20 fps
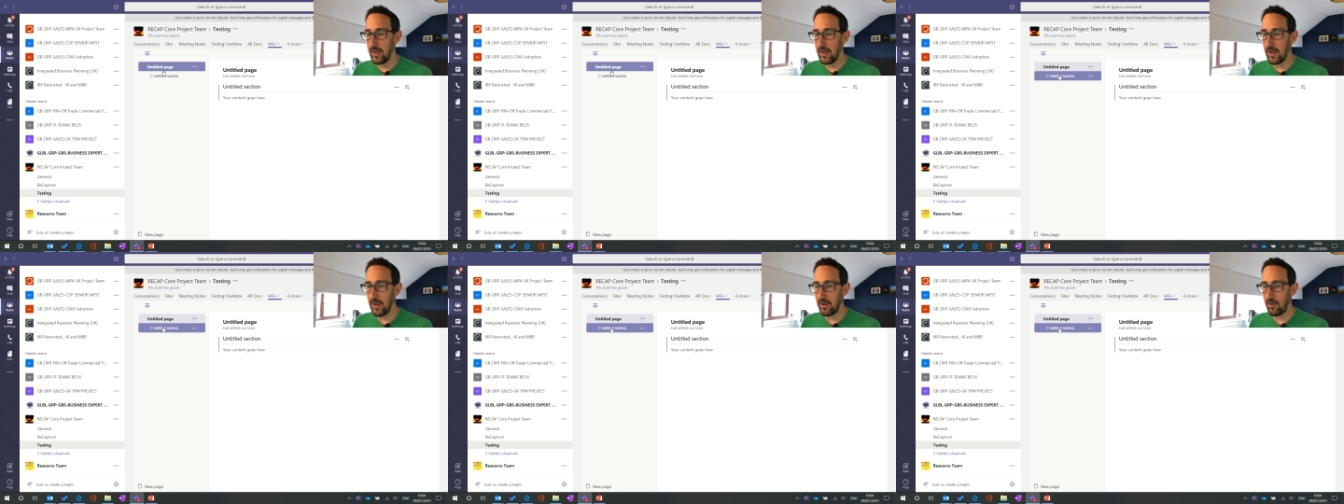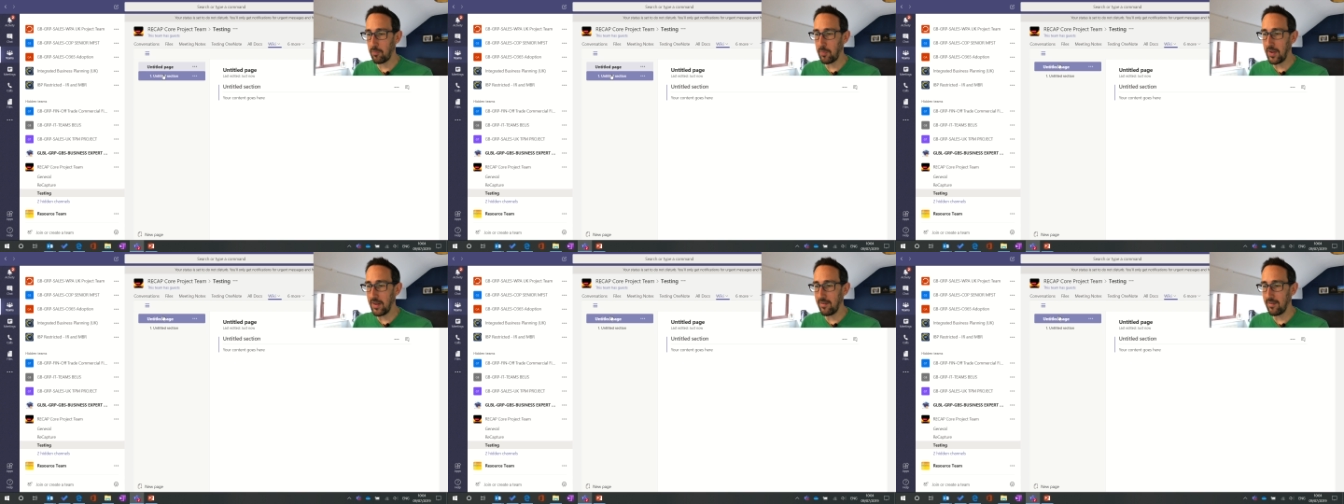it
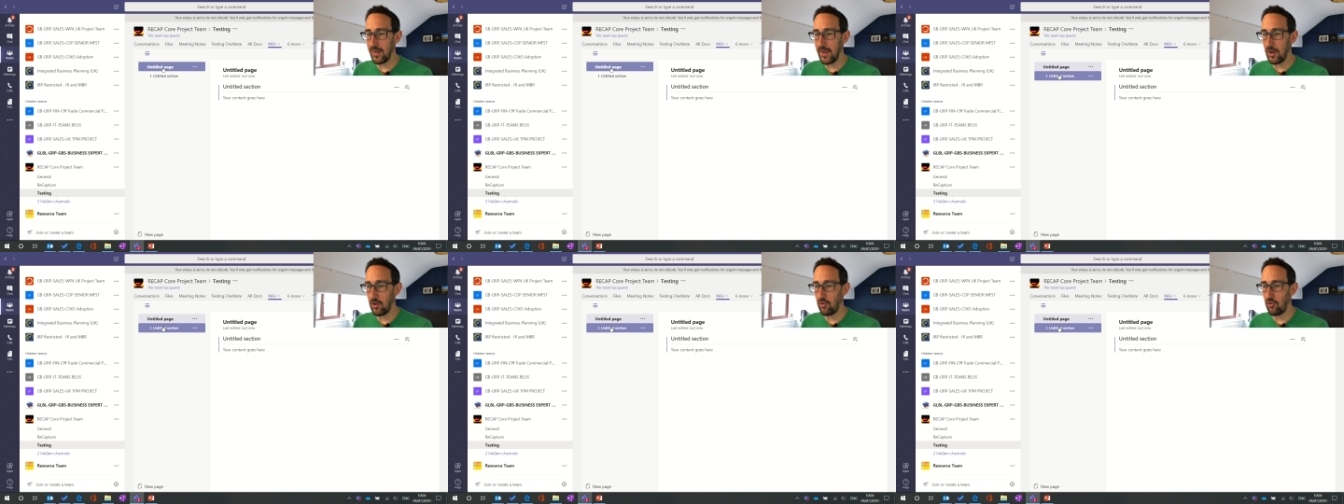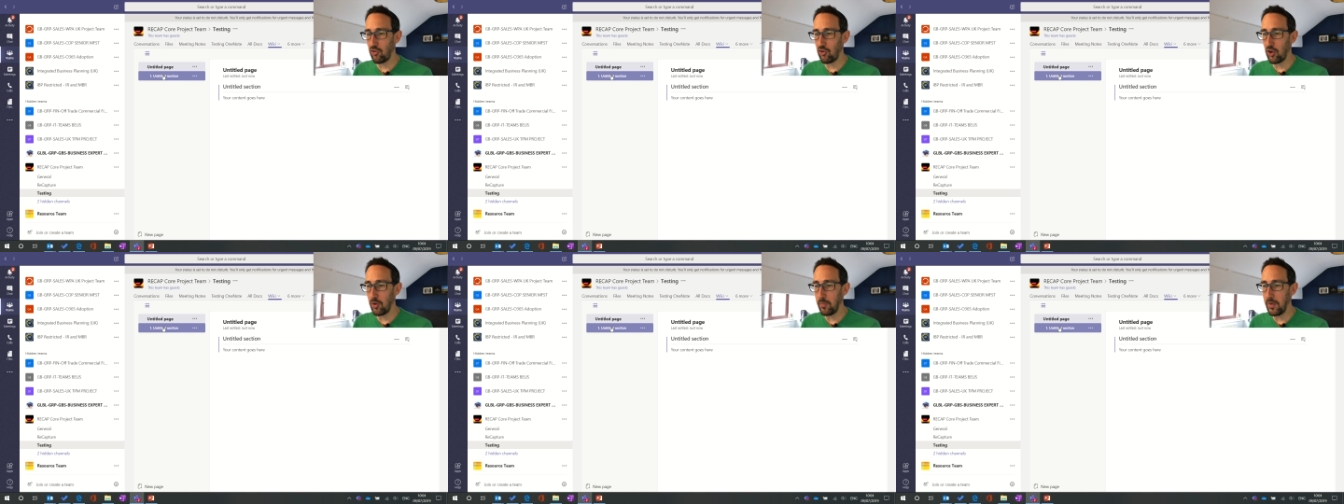expands out to
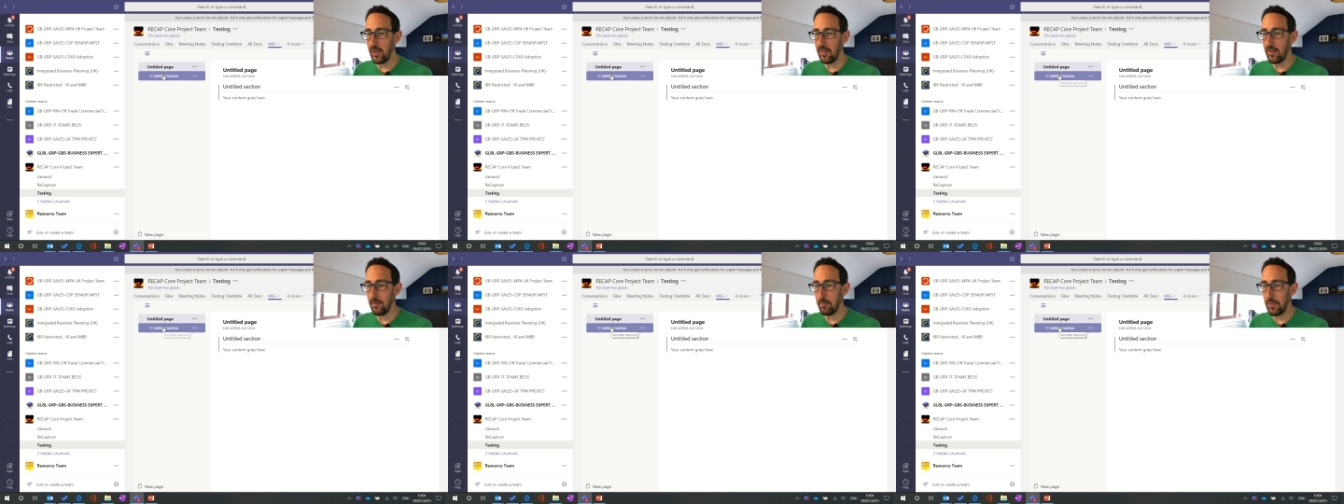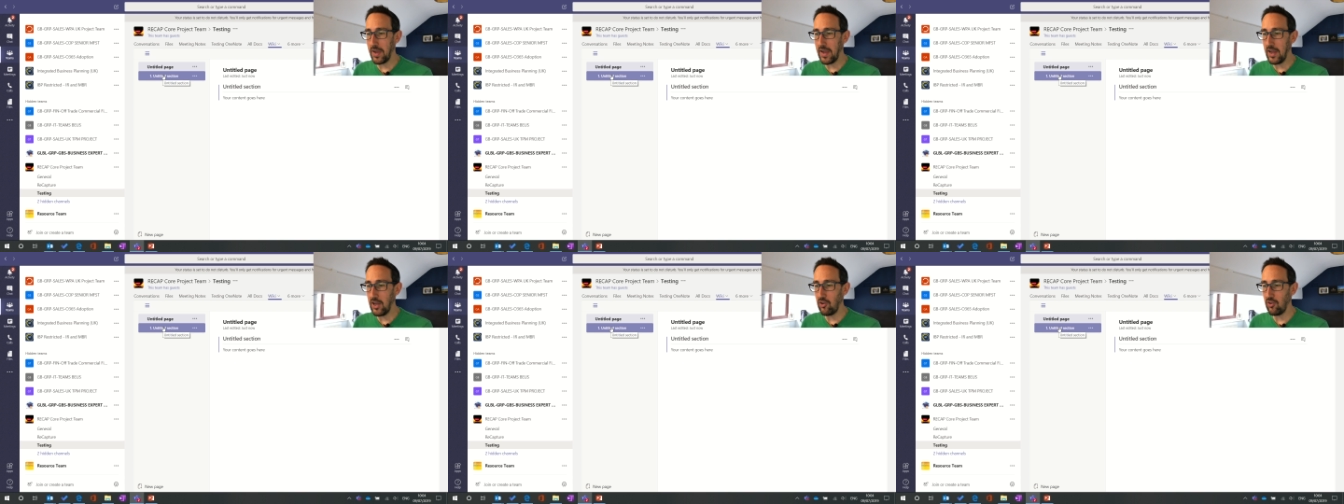show me the
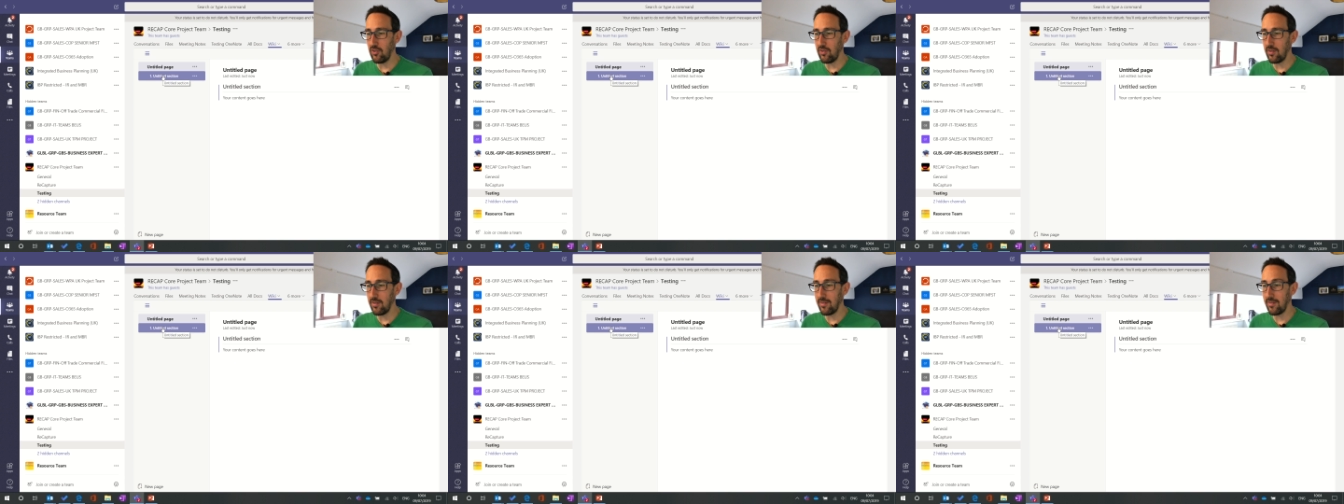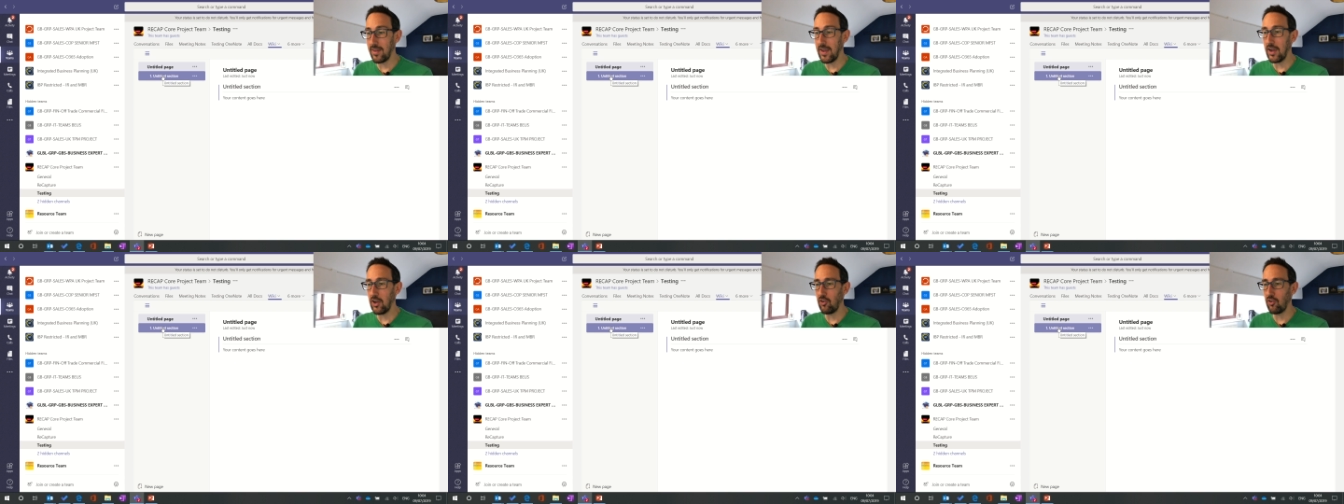pages
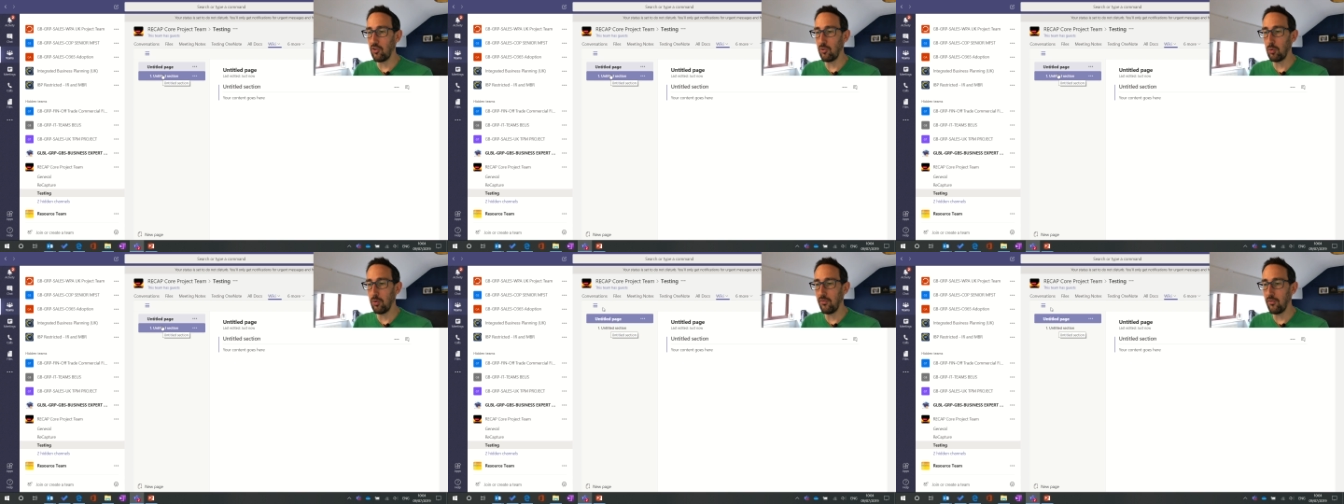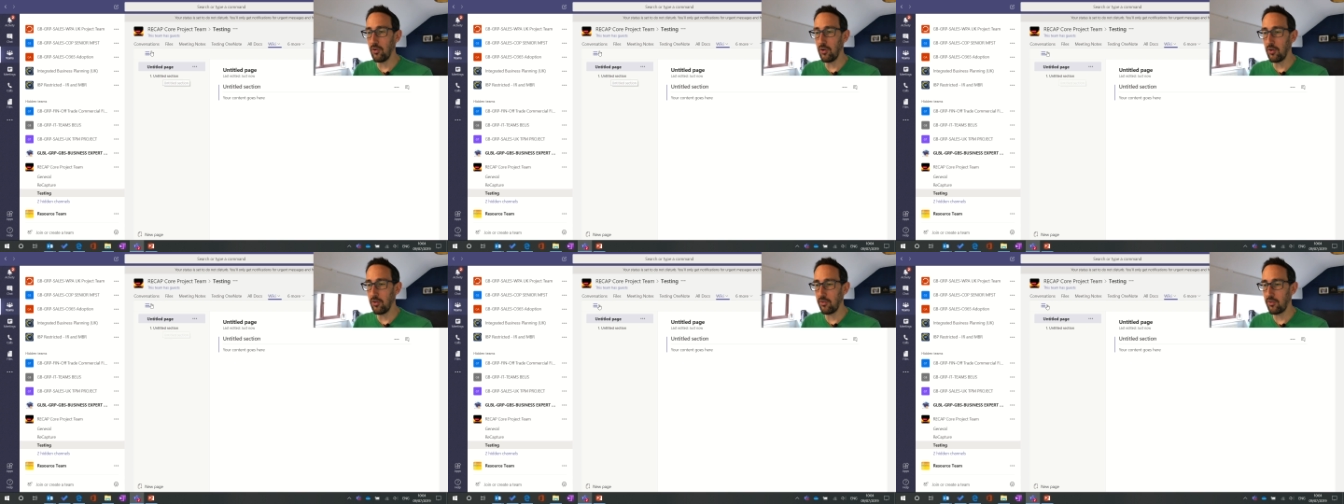and sections
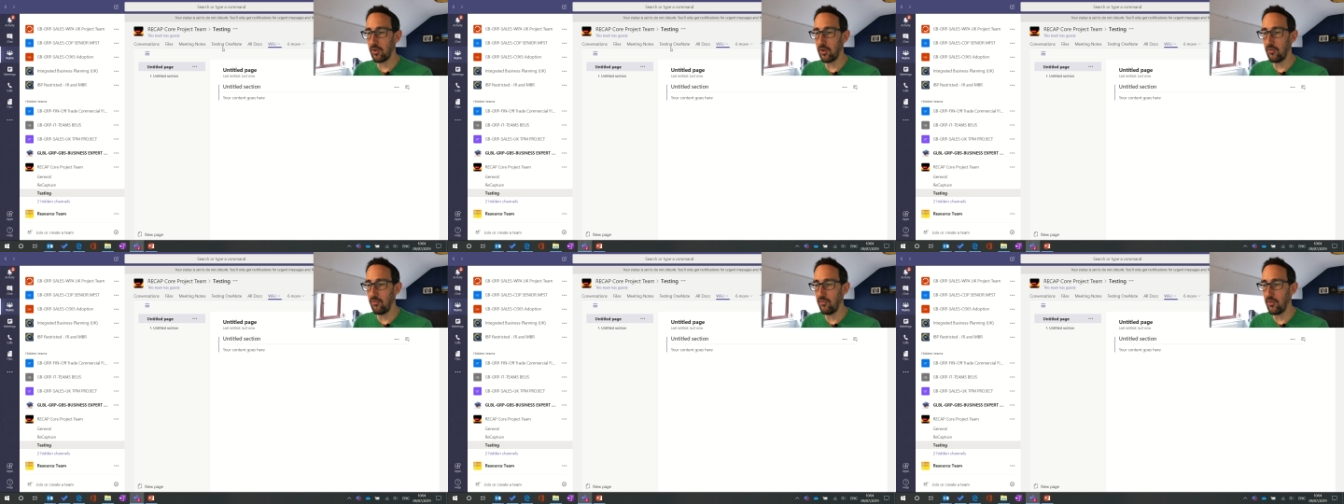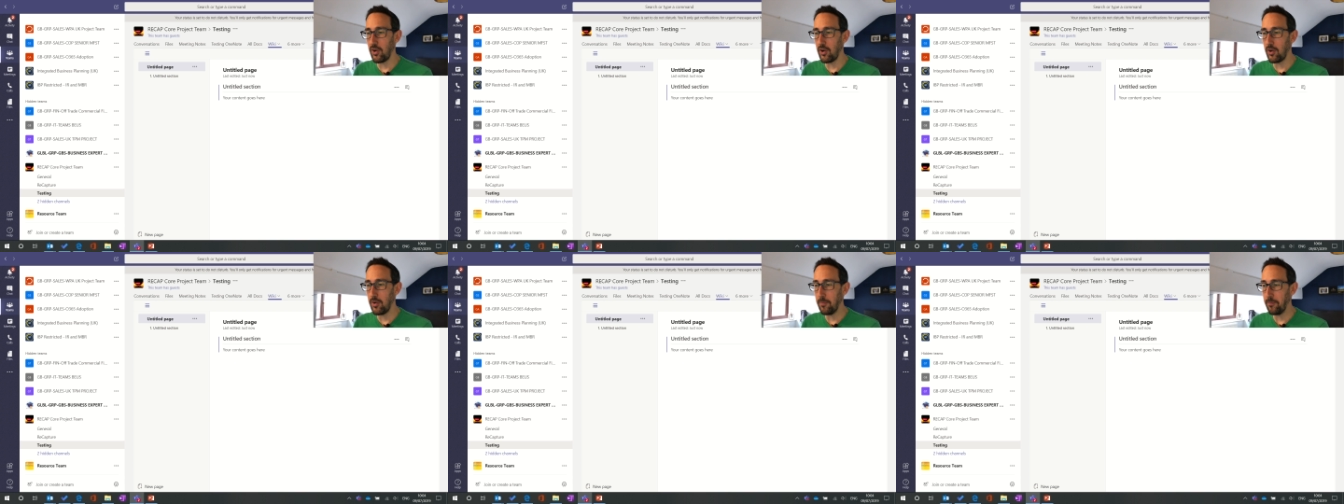we've got so
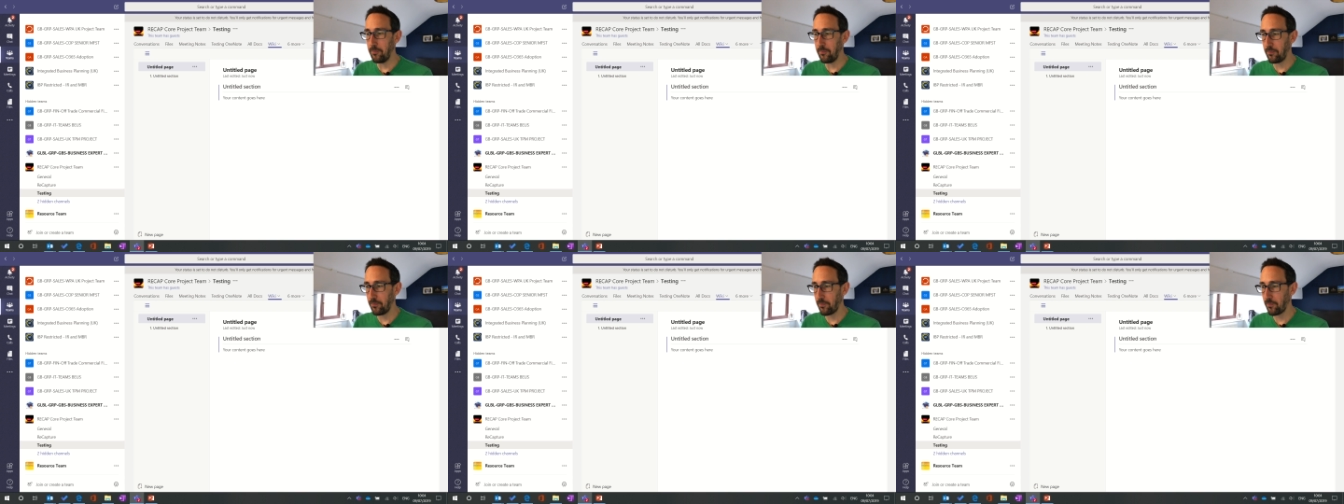far.